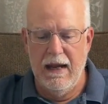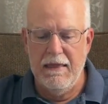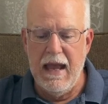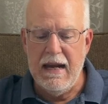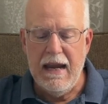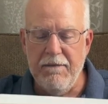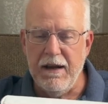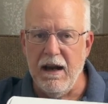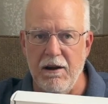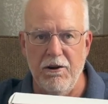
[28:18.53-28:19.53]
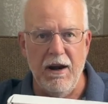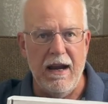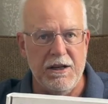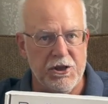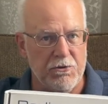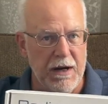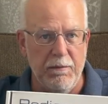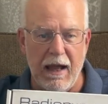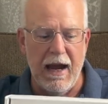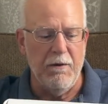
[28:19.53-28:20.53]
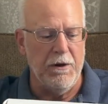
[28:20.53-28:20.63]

that even under extreme light,